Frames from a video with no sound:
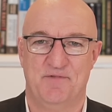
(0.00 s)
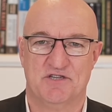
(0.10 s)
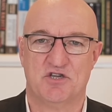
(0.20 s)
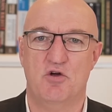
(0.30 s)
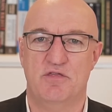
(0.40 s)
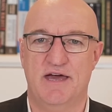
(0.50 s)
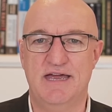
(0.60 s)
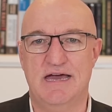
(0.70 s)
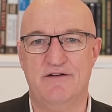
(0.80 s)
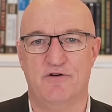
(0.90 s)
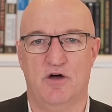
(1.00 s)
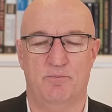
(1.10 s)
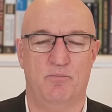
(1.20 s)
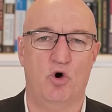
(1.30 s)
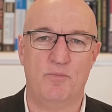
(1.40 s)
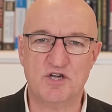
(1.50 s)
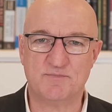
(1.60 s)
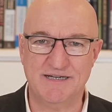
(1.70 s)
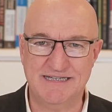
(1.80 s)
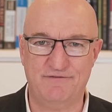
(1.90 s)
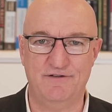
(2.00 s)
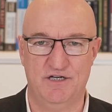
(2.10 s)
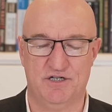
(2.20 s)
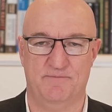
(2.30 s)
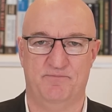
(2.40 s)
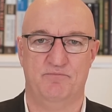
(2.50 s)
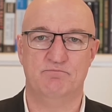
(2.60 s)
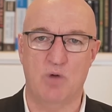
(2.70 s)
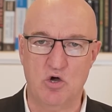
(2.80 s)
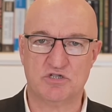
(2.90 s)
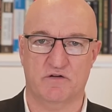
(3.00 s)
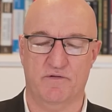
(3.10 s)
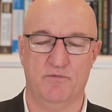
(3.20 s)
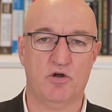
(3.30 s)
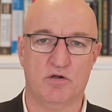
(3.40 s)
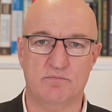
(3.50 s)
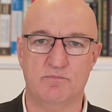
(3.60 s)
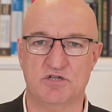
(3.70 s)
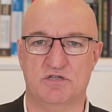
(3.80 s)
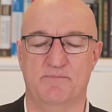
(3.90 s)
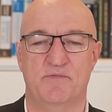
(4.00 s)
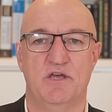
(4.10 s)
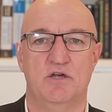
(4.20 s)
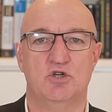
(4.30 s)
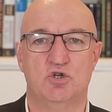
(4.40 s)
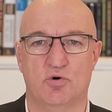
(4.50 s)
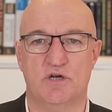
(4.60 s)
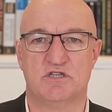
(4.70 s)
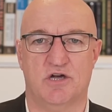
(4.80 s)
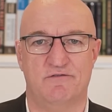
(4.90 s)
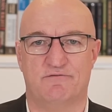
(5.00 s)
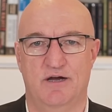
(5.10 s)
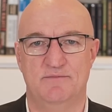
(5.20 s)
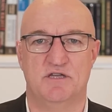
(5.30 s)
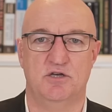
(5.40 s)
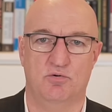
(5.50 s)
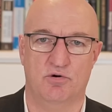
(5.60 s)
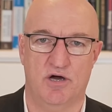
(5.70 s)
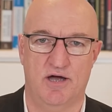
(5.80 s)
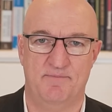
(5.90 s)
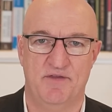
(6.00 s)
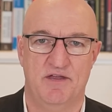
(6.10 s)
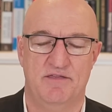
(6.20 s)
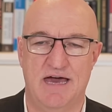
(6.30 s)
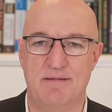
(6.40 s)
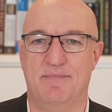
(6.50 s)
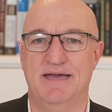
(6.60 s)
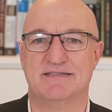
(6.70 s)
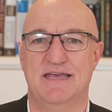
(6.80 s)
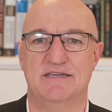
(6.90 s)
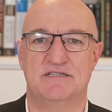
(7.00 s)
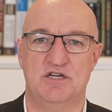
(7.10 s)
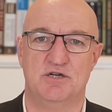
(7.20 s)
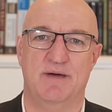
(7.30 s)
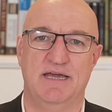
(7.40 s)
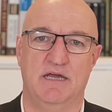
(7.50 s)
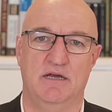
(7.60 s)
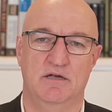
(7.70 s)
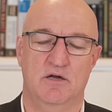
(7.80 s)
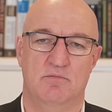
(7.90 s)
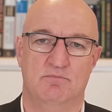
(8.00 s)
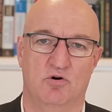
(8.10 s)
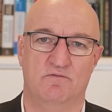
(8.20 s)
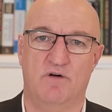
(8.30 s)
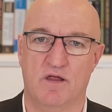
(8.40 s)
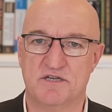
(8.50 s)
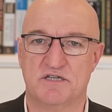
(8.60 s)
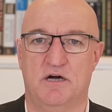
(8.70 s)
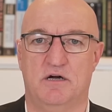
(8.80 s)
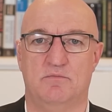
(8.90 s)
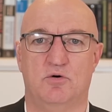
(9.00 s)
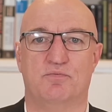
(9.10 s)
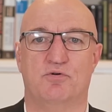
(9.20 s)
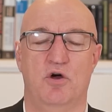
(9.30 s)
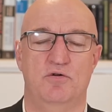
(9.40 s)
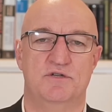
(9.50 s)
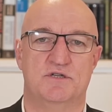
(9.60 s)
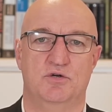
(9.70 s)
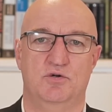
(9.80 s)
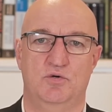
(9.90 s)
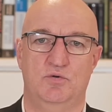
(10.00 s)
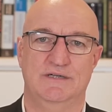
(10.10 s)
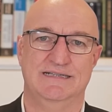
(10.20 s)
So they have almost by definition, most of them, not all of them, most of them, shorter time frames than you or I. That makes their decision-making more volatile, more prone to,